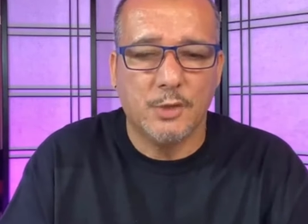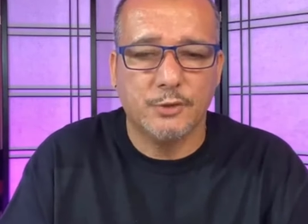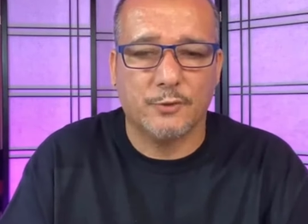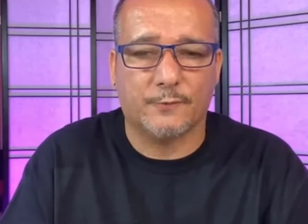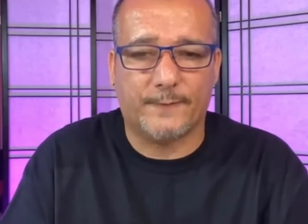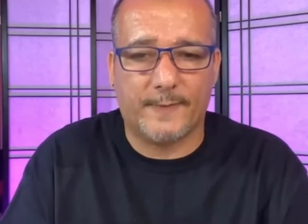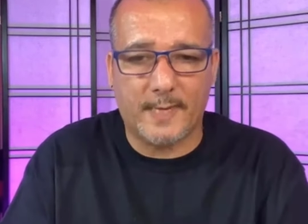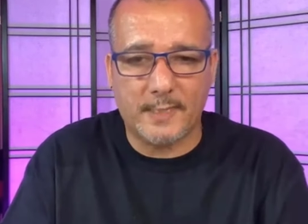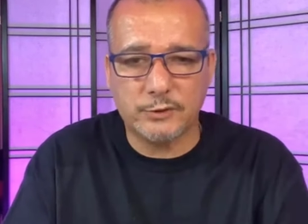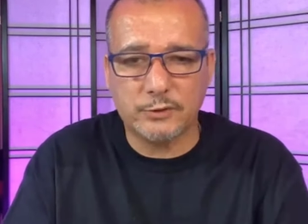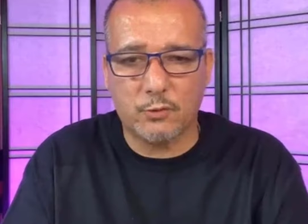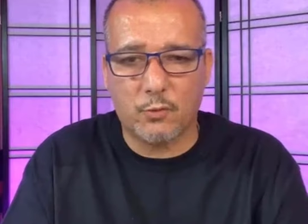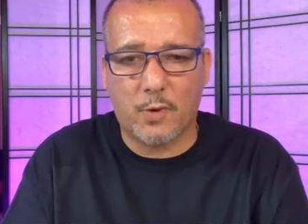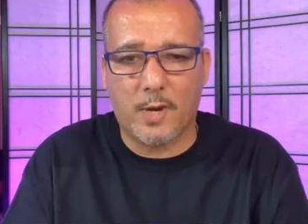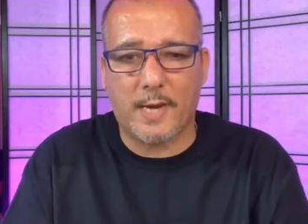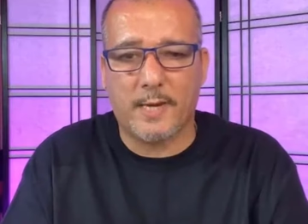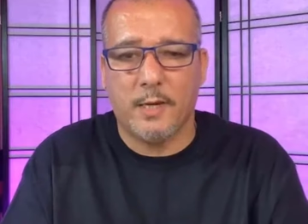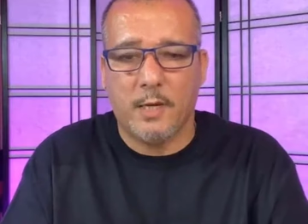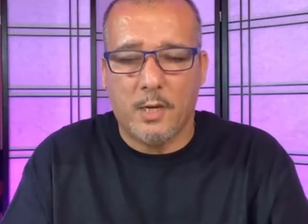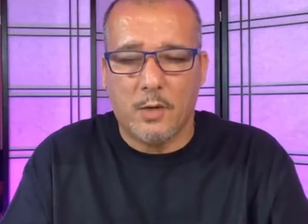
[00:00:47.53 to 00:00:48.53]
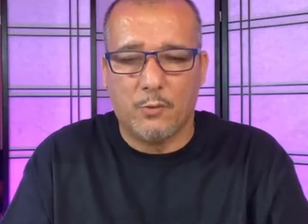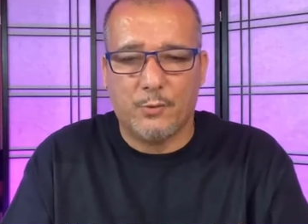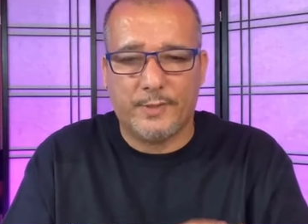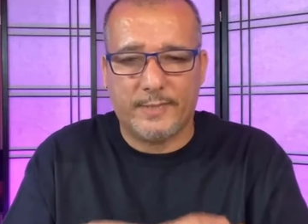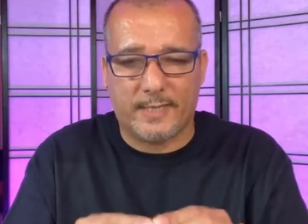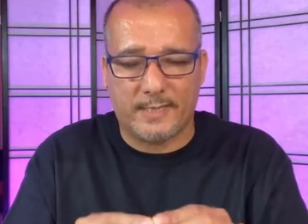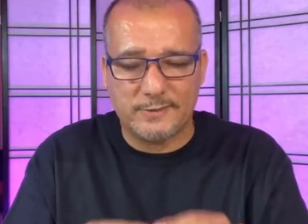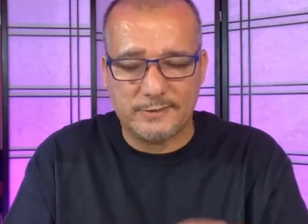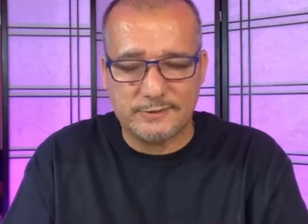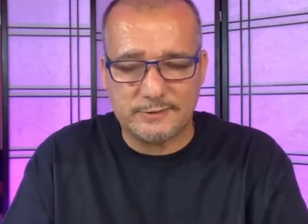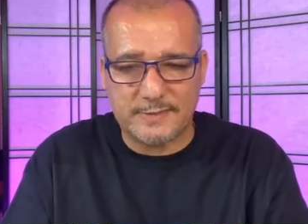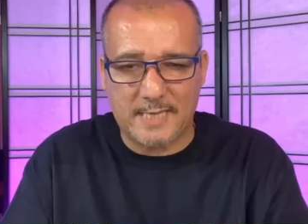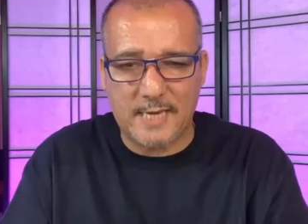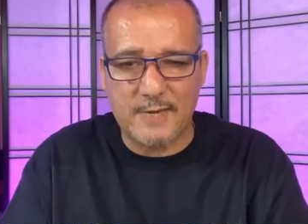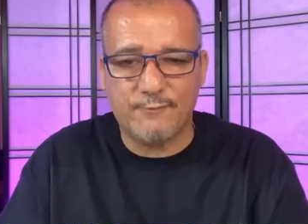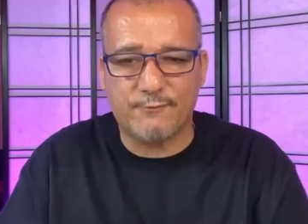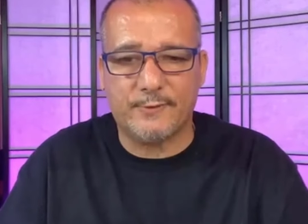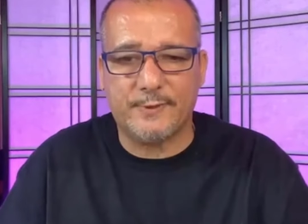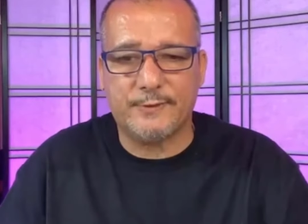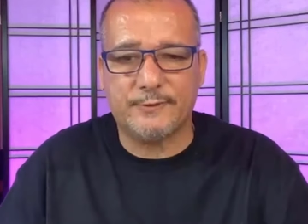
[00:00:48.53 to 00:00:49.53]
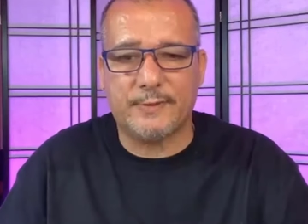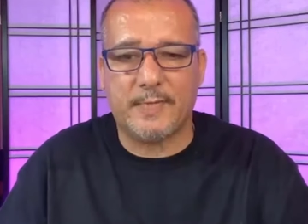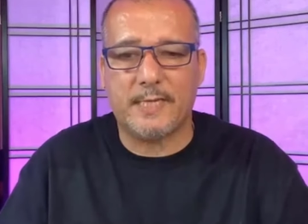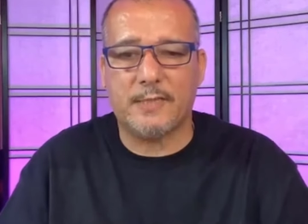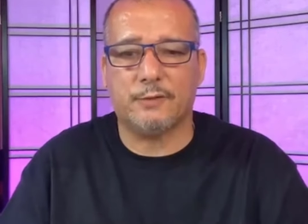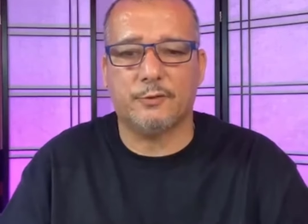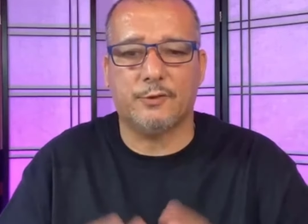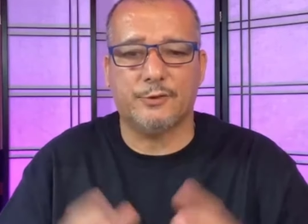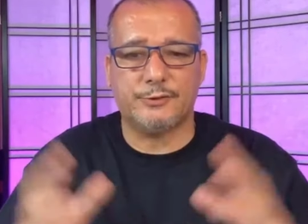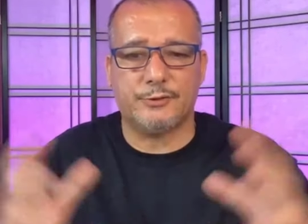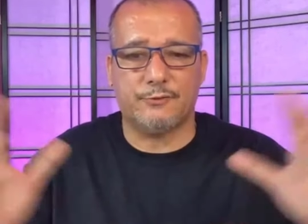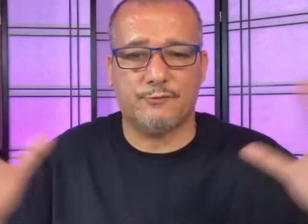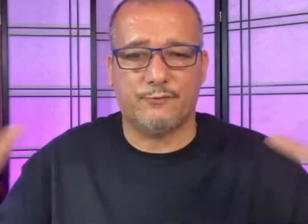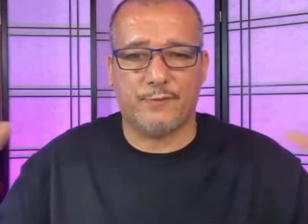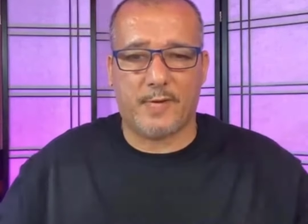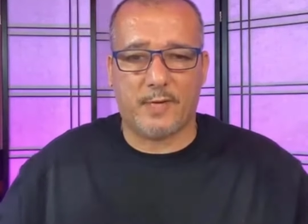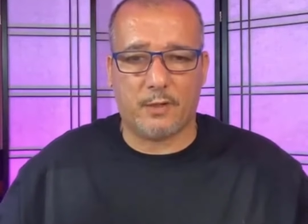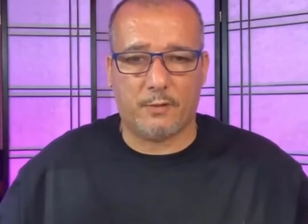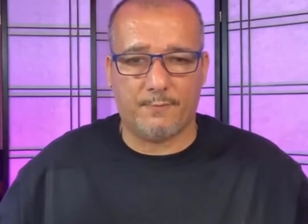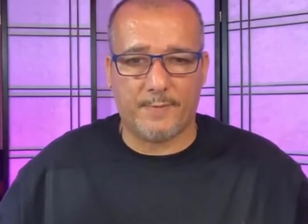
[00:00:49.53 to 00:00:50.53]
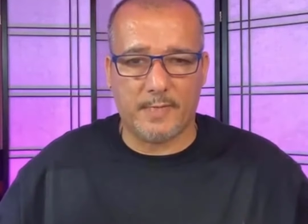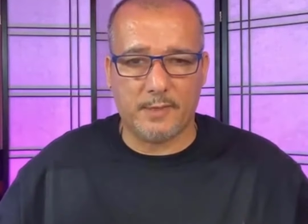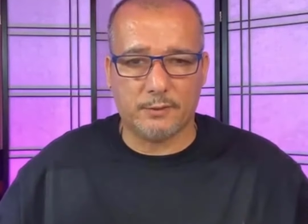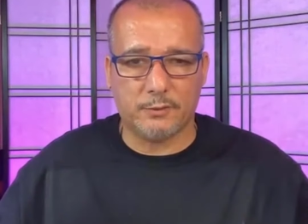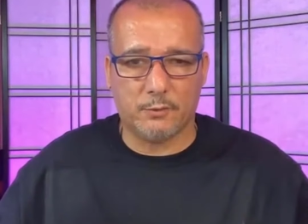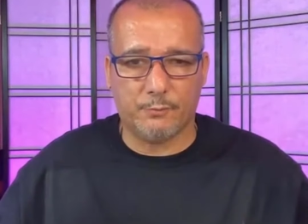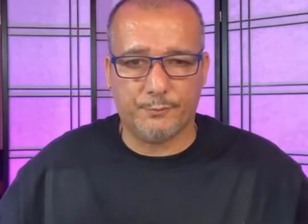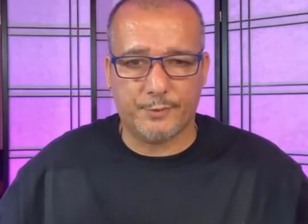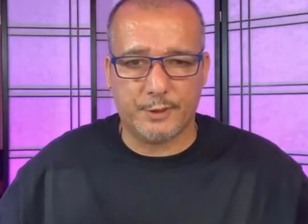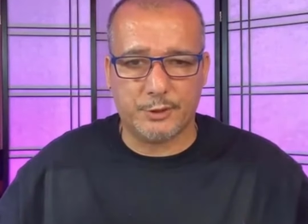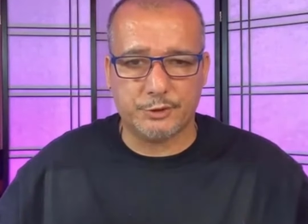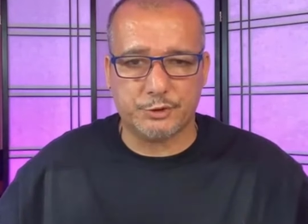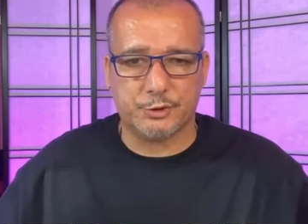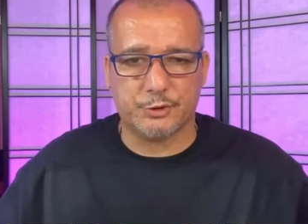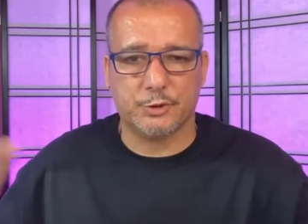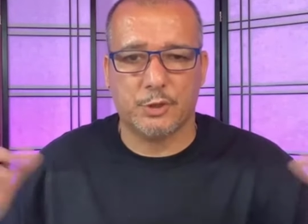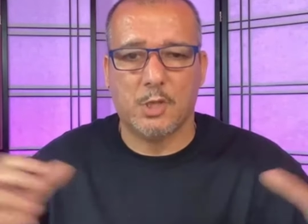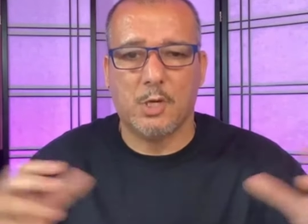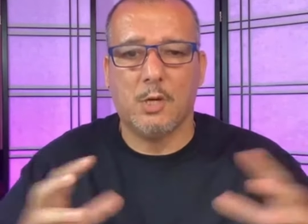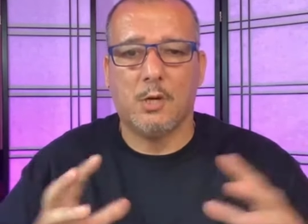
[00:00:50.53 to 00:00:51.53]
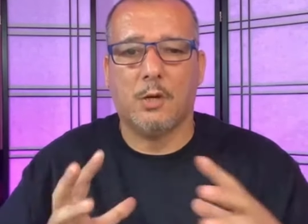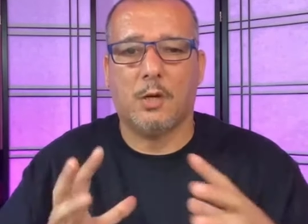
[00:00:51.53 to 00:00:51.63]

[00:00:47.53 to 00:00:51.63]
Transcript: So that's why we can safely take those environmental pictures,